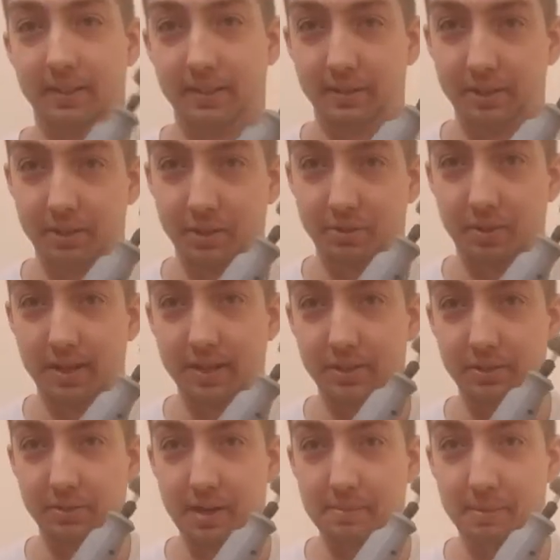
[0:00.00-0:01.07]
the dreaded
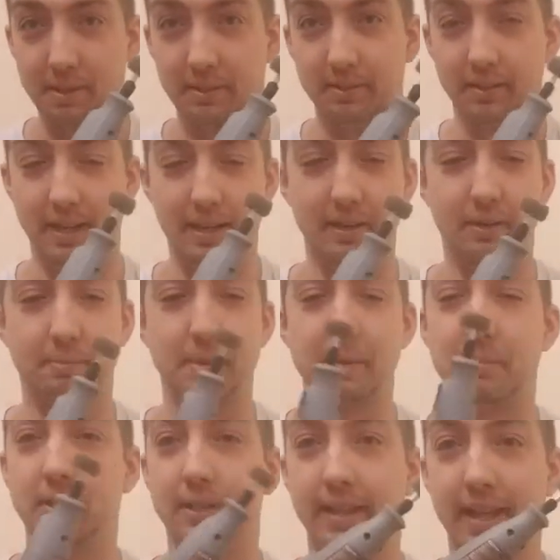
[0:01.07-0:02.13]
Dremel. I know
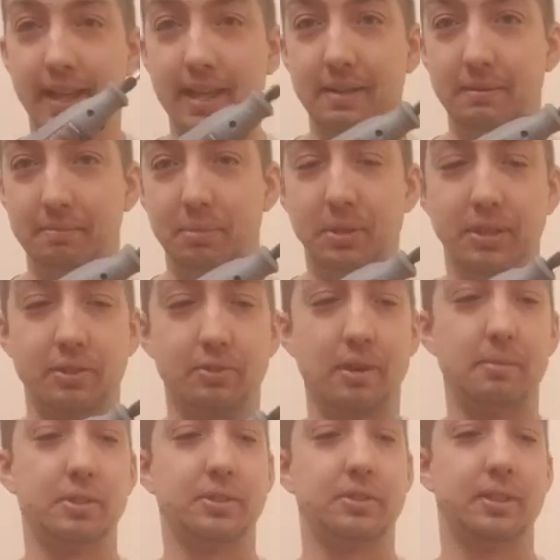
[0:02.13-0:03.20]
people hate putting
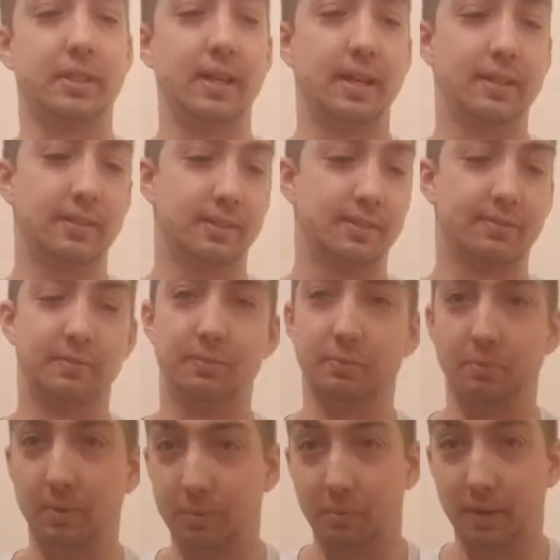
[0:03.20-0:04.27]
Dremels to guns
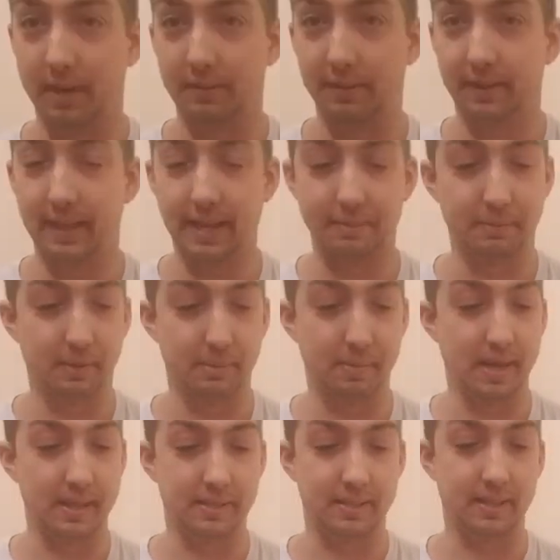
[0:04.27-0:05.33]
in whatever
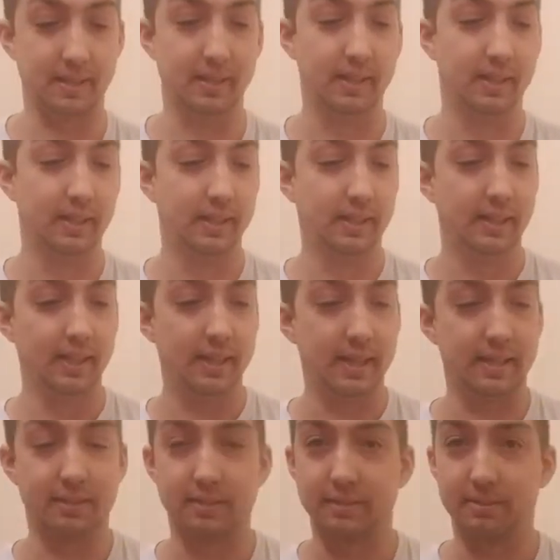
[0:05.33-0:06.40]
capacity.
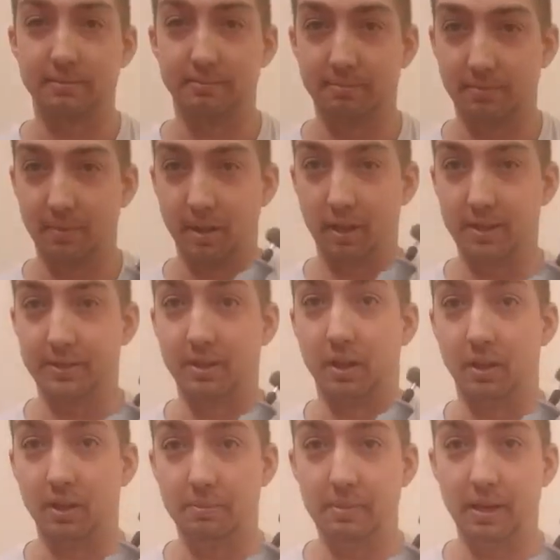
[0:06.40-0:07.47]
It's
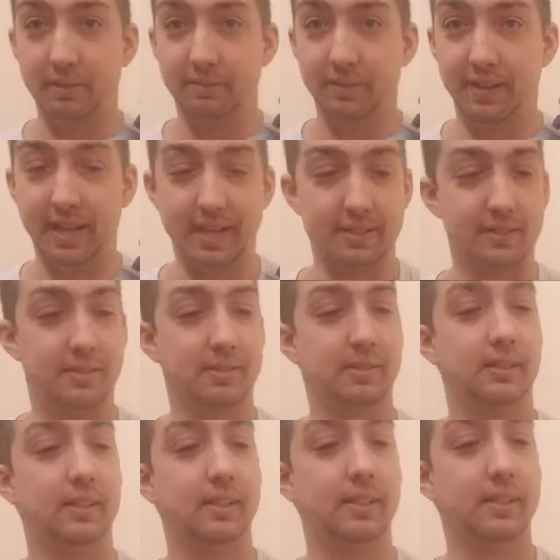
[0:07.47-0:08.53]
all about finesse.
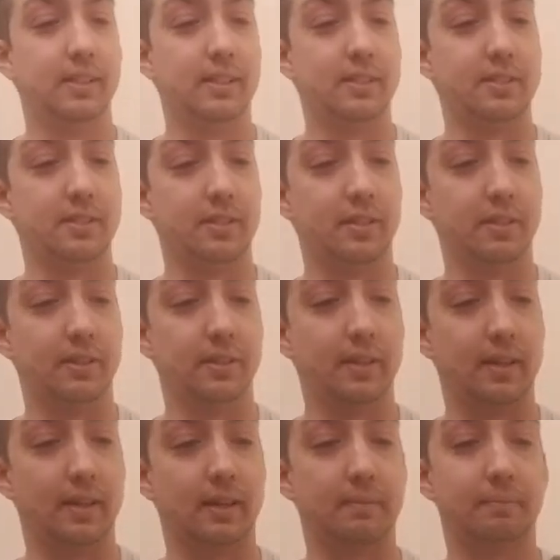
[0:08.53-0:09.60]
So
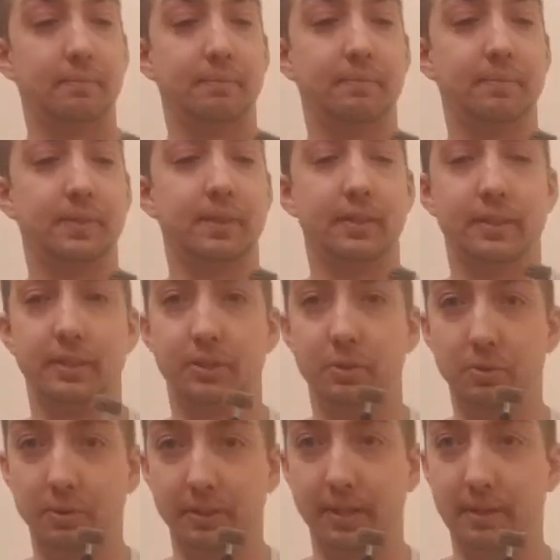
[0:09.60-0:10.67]
the
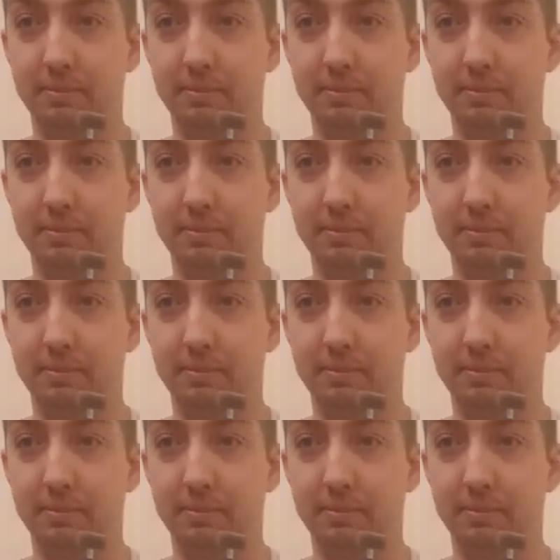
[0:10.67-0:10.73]
tool that I'm